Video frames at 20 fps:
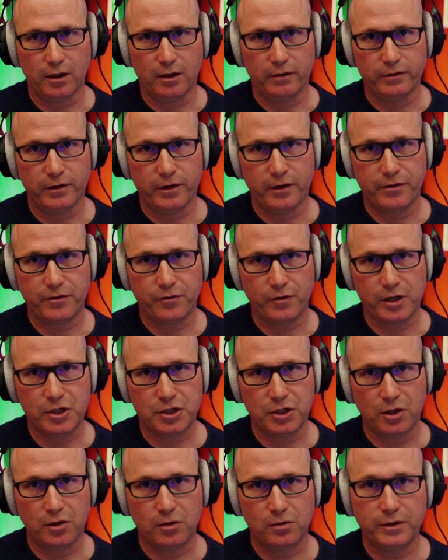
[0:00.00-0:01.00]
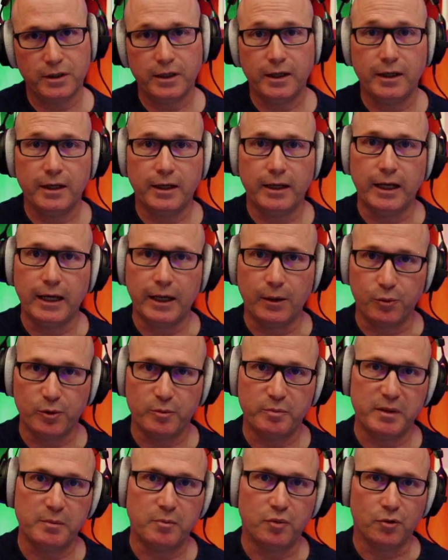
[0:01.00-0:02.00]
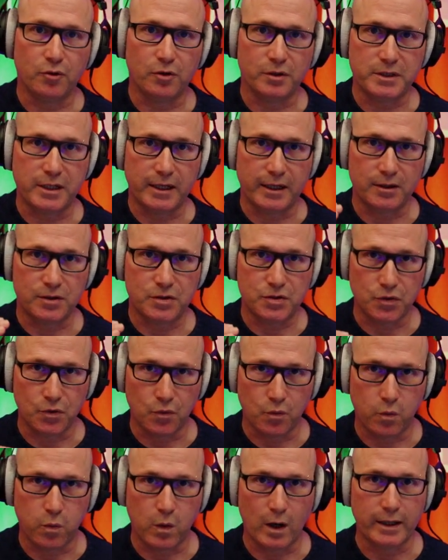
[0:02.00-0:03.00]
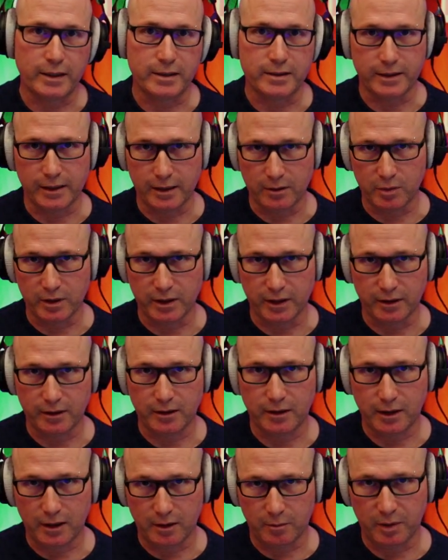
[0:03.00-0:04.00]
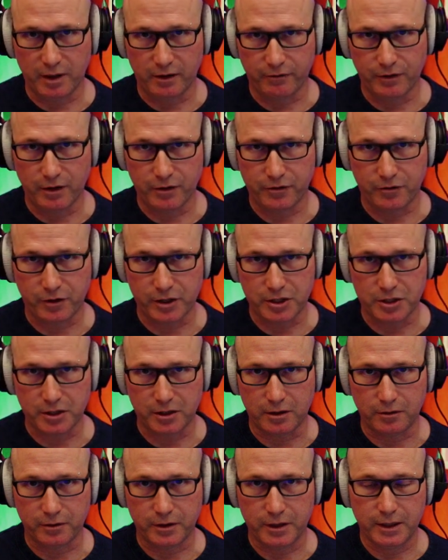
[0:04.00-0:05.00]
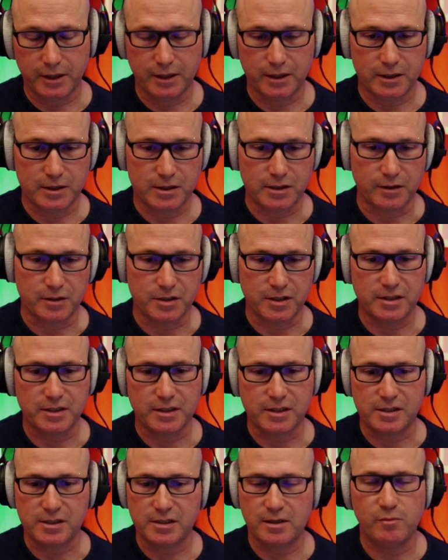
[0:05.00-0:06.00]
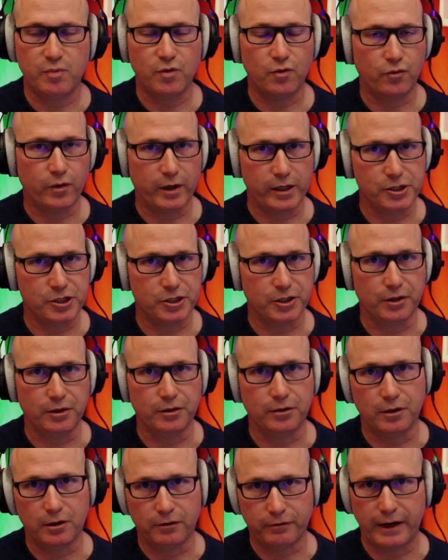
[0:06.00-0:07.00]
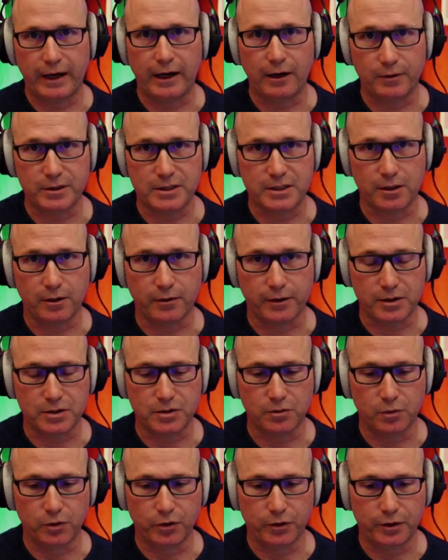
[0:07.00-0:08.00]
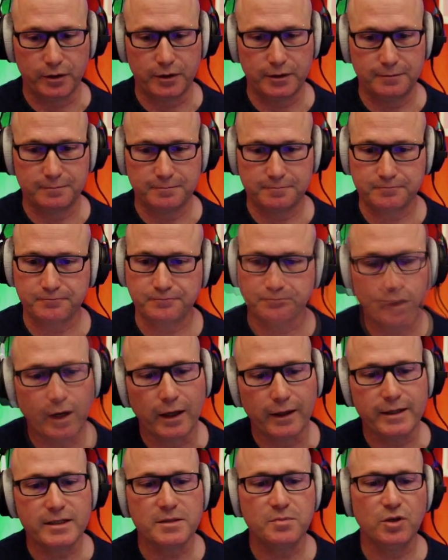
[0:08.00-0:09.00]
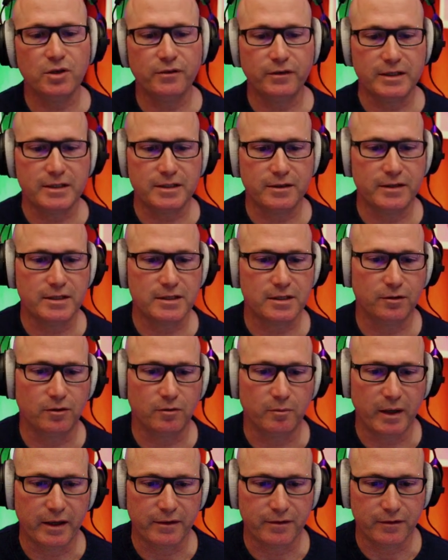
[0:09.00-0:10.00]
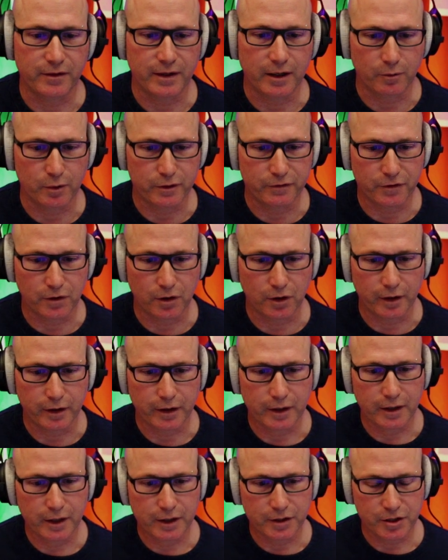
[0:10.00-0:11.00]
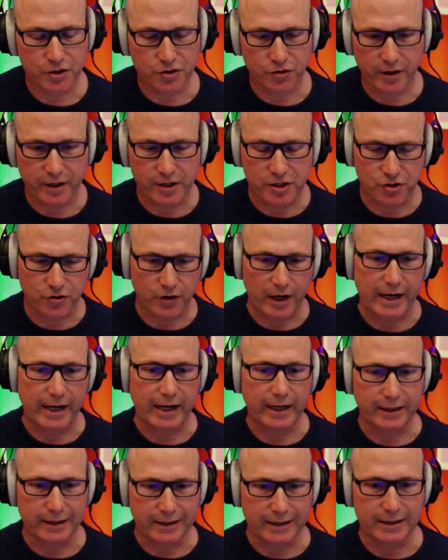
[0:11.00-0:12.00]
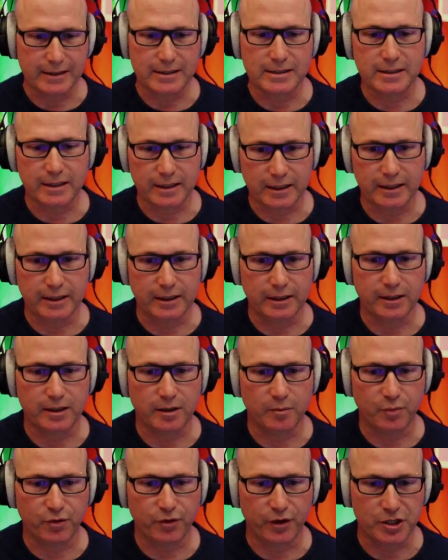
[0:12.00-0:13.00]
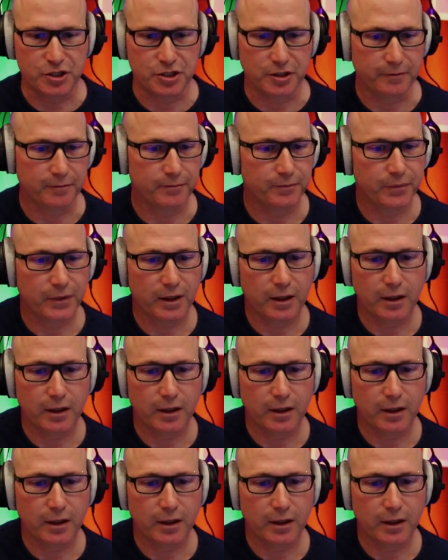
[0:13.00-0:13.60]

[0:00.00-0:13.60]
over the threshold, it would be brought down to 1 dB above the threshold. So it's just a simple ratio of how it's going to work. Right, let's move into this little method that we've got to try to train our ears to hear compression.